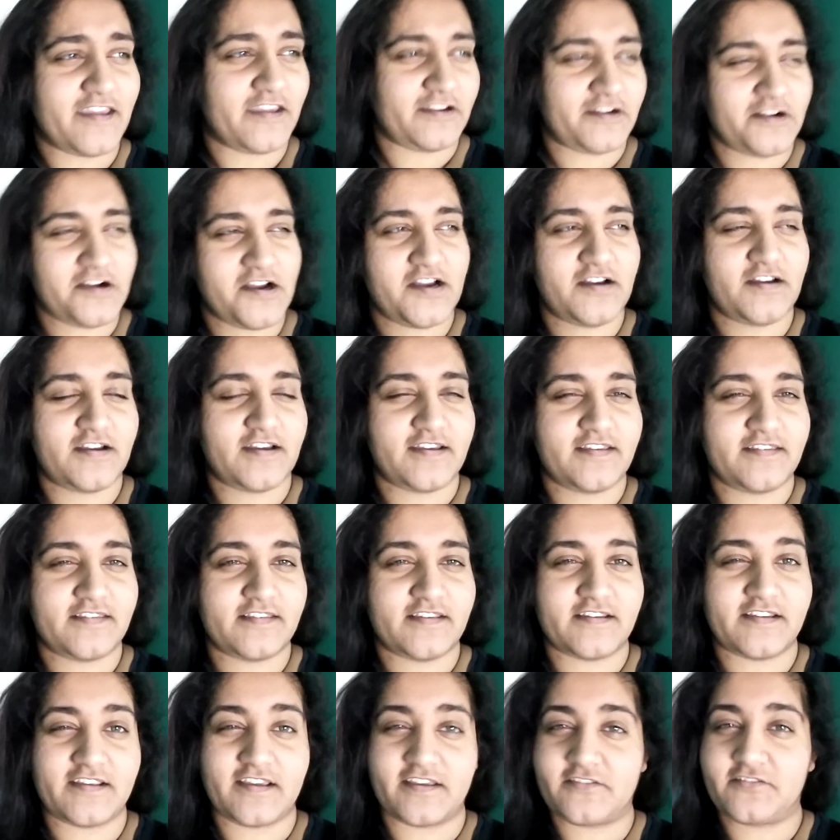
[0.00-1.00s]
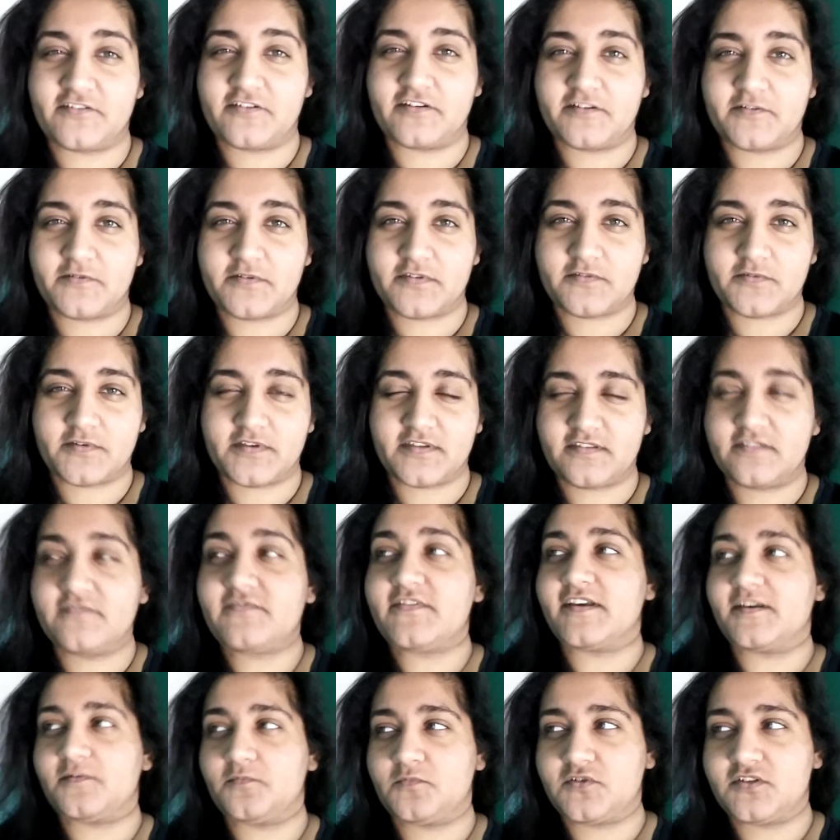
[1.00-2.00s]
You know how I said yesterday was a waste
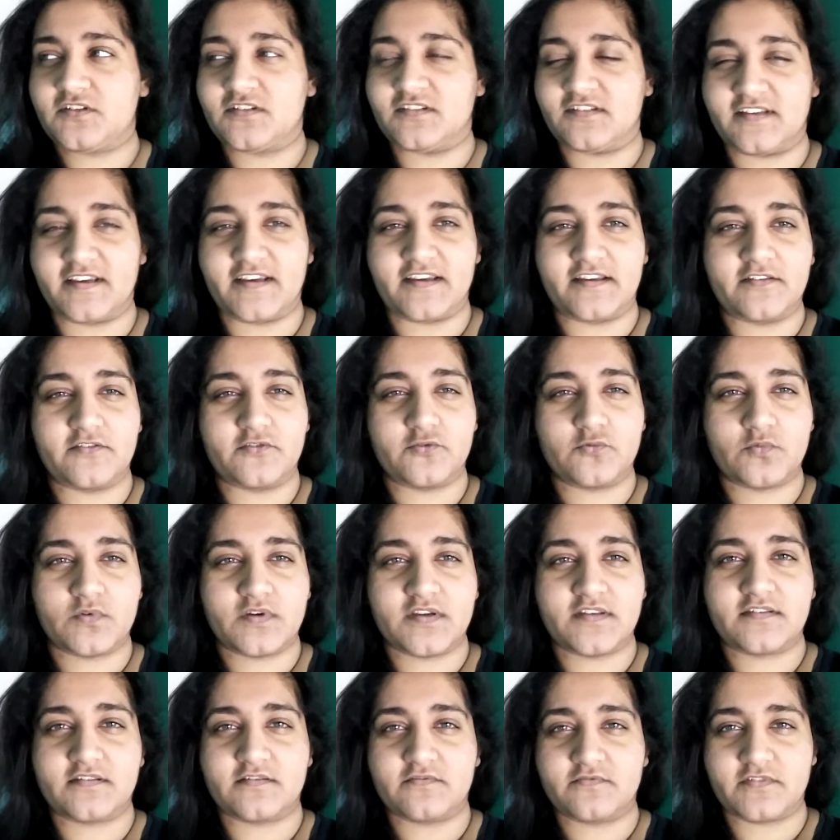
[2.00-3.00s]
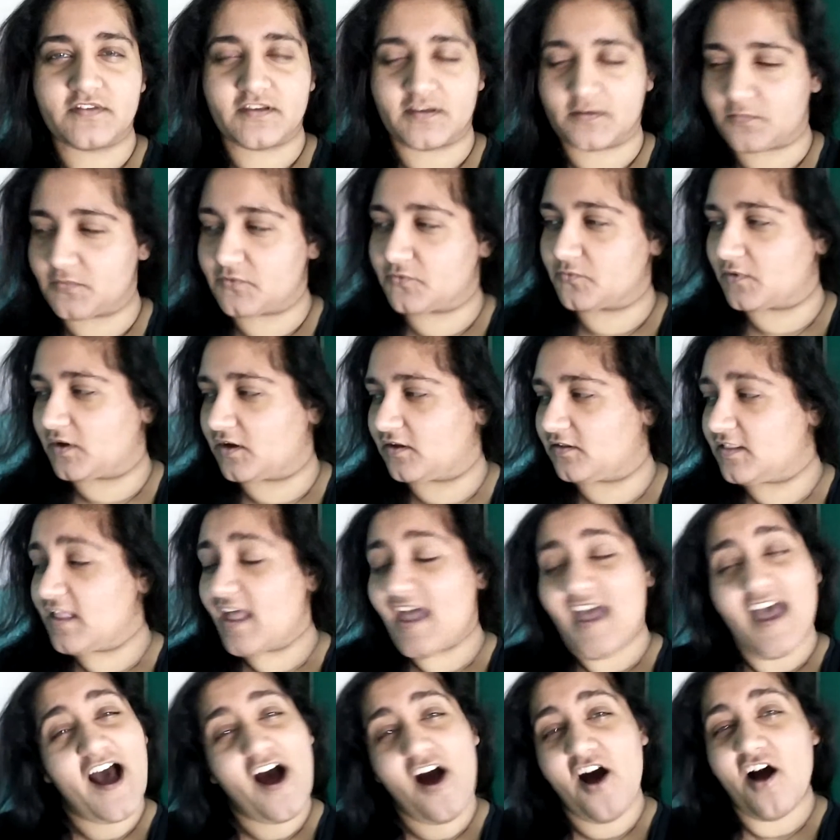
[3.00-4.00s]
of time? Today is a waste of time as well.
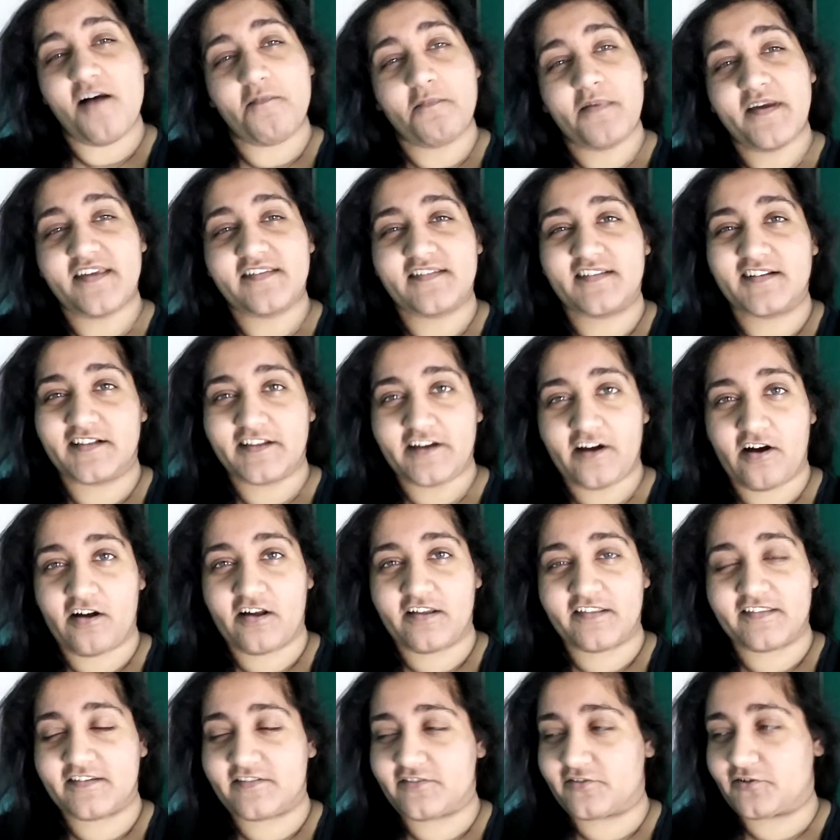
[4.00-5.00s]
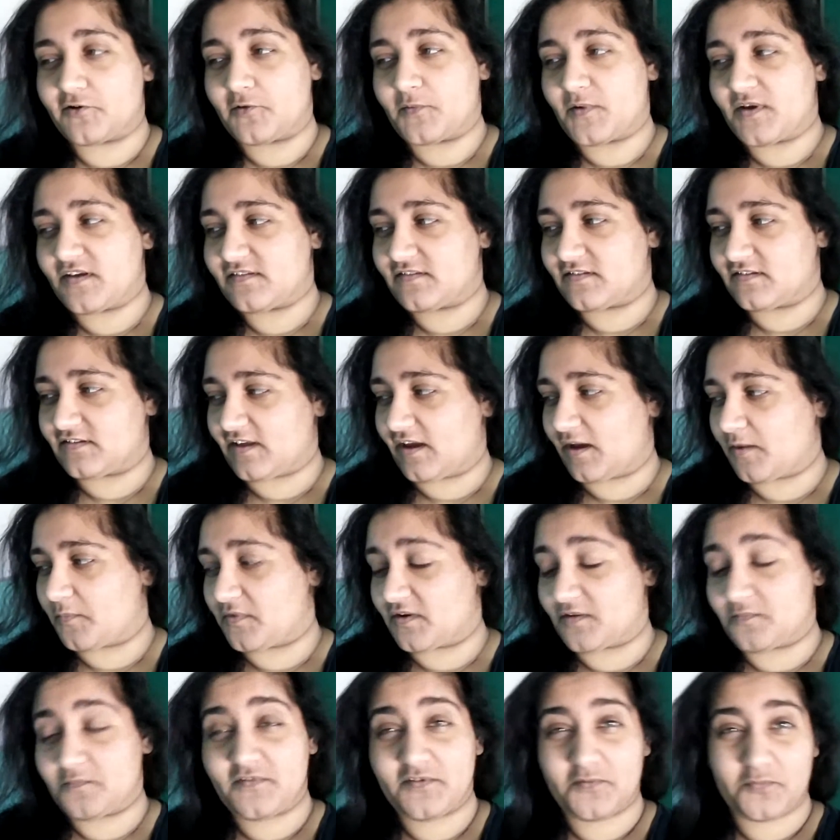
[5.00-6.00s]
Uh, basically, all of these are a waste of time,
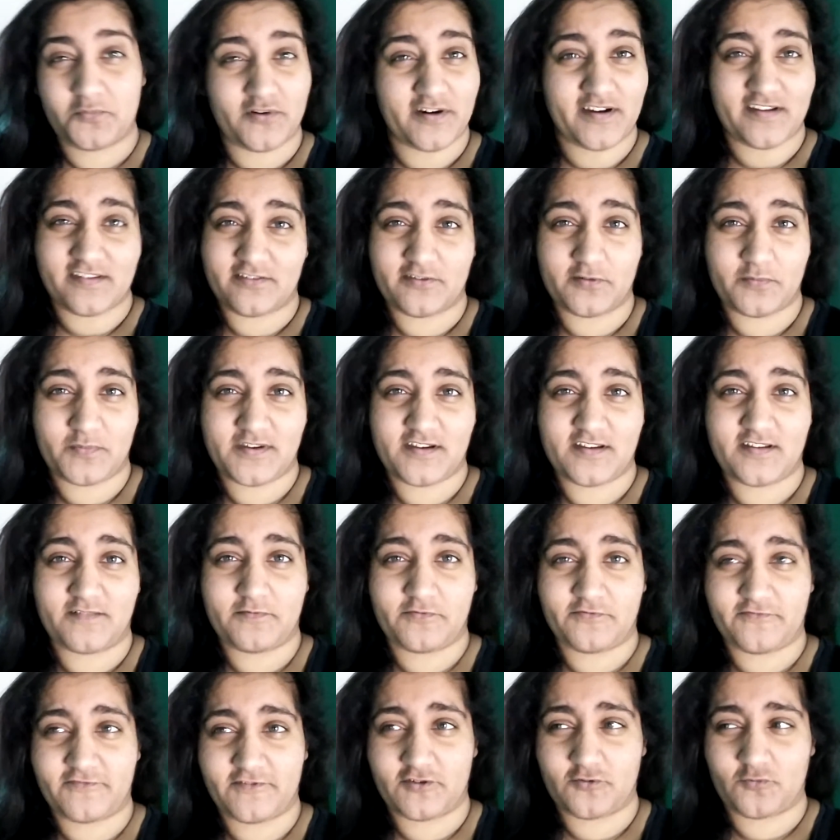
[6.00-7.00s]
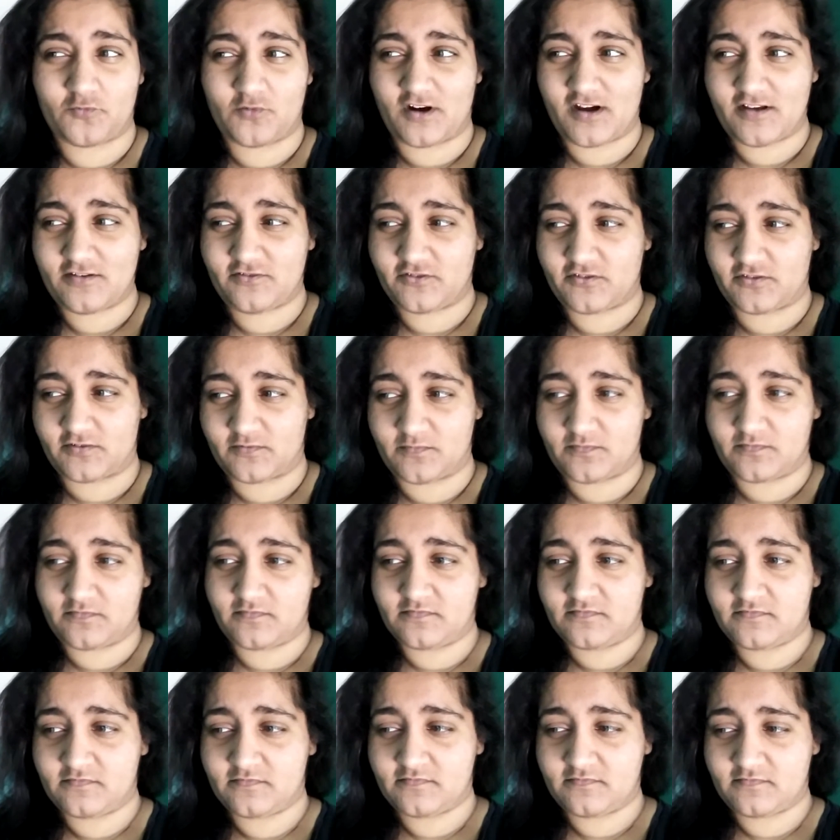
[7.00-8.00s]
and I'm surprised so many of you watch them.
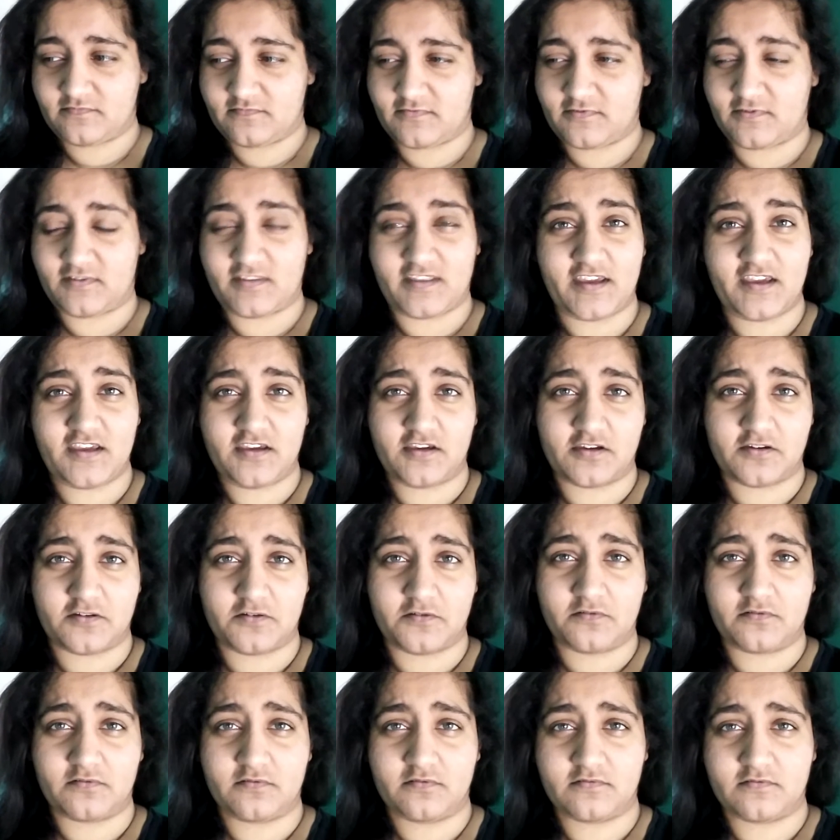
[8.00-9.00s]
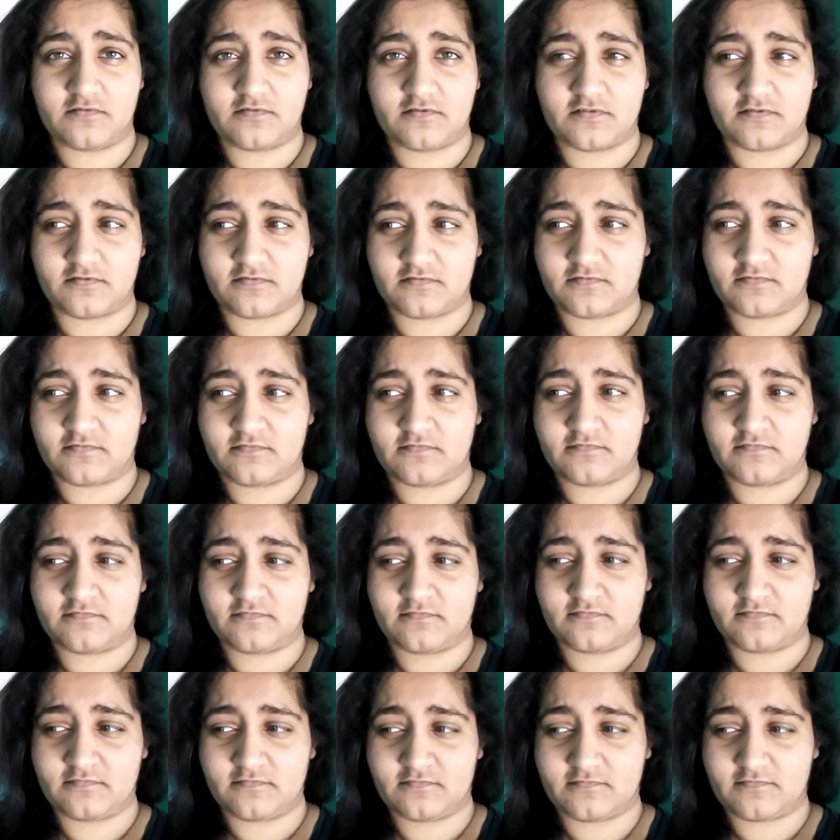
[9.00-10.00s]
Thank you.
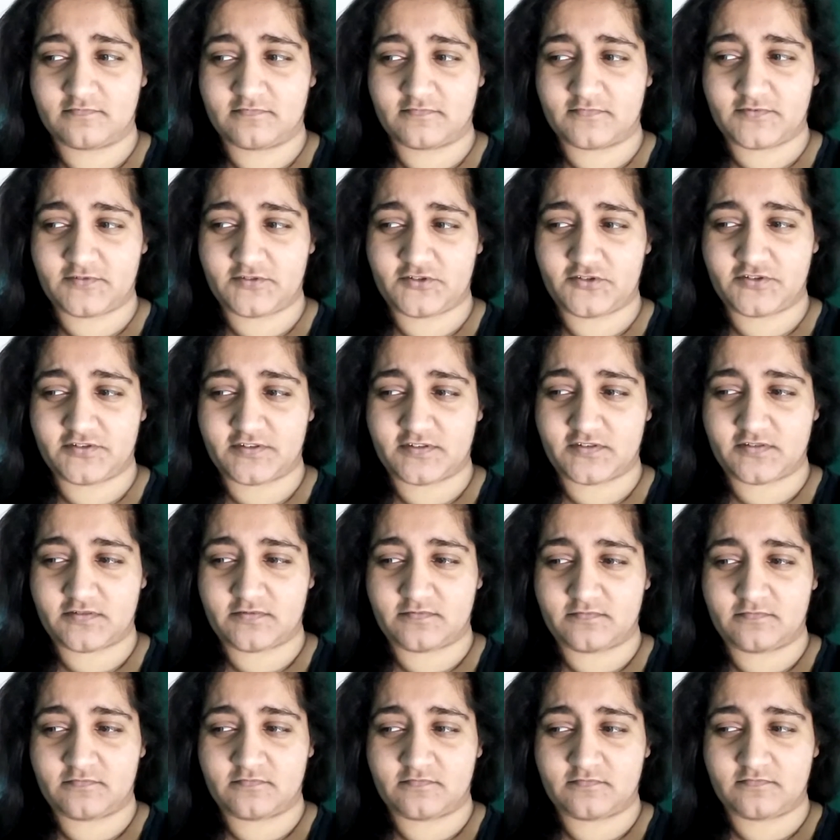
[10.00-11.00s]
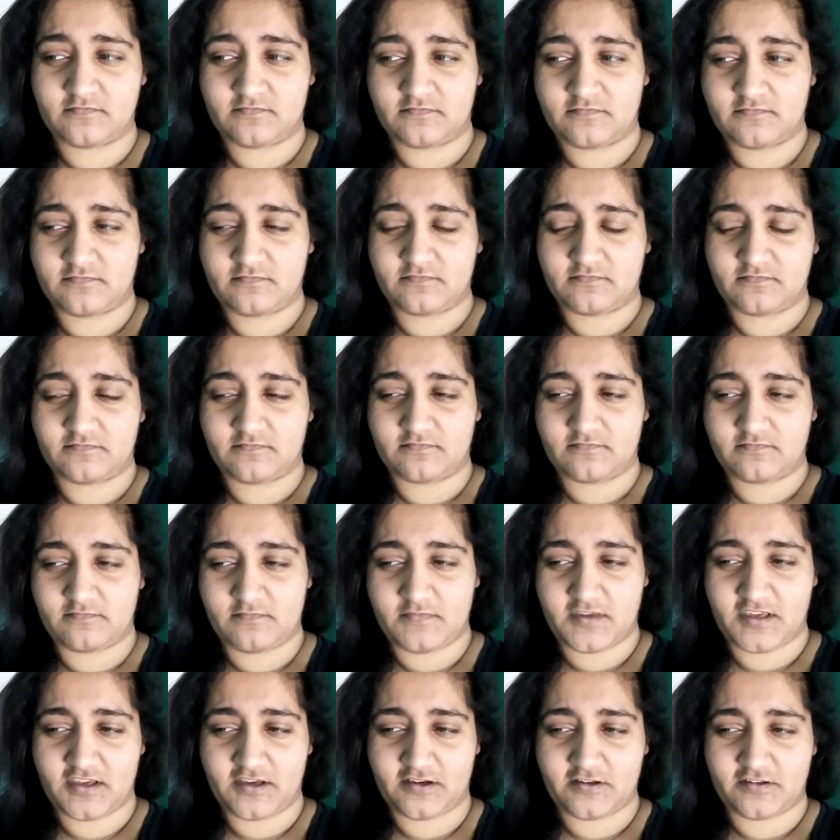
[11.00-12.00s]
It's just
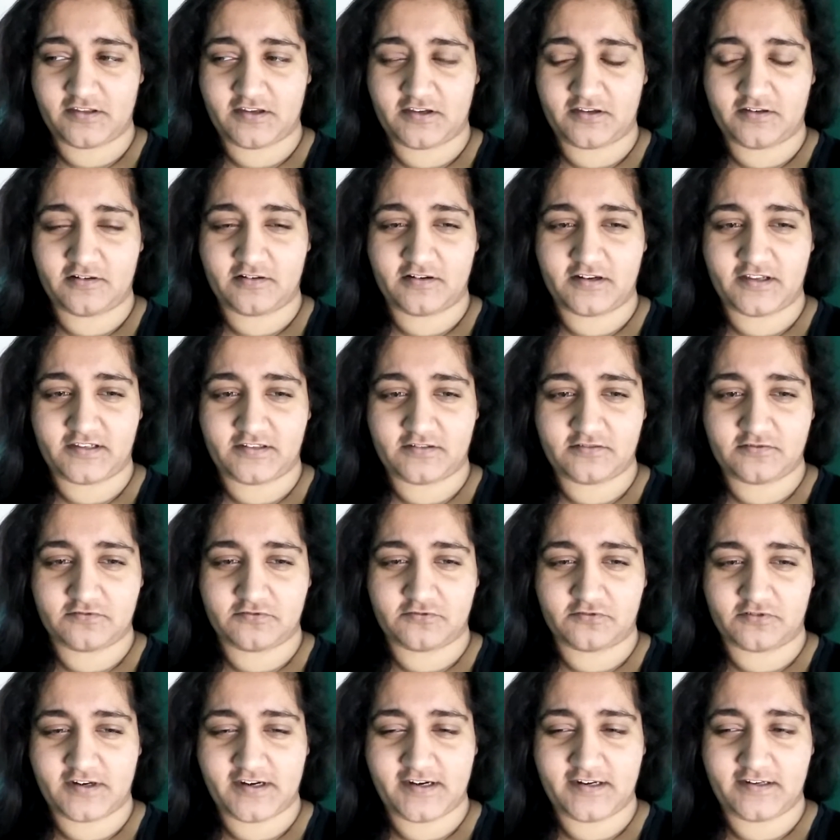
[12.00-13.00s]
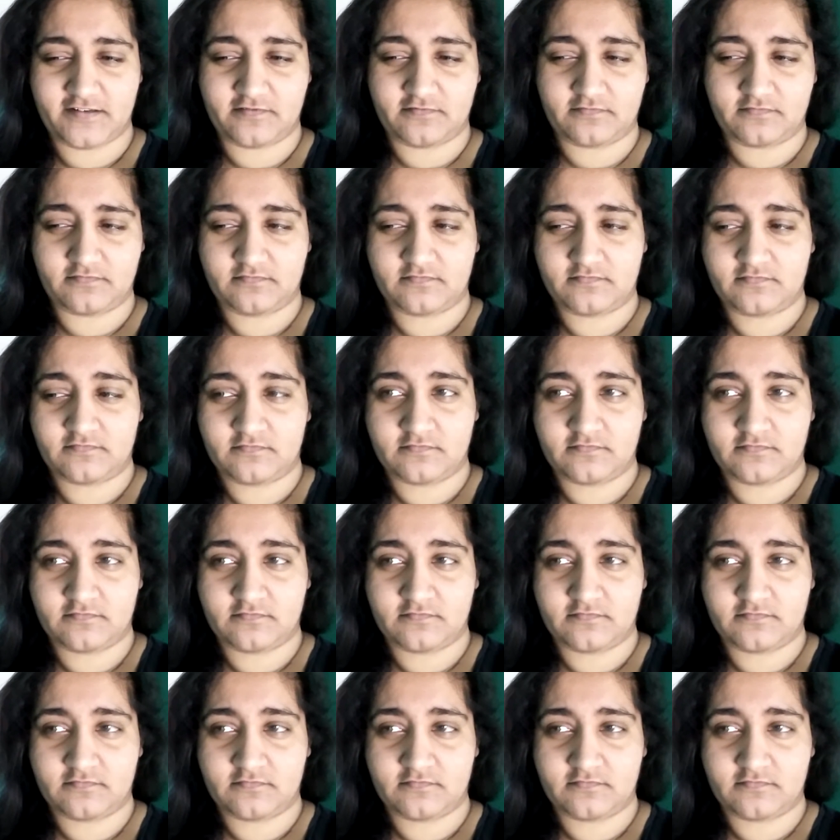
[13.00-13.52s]
me on the internet trying to,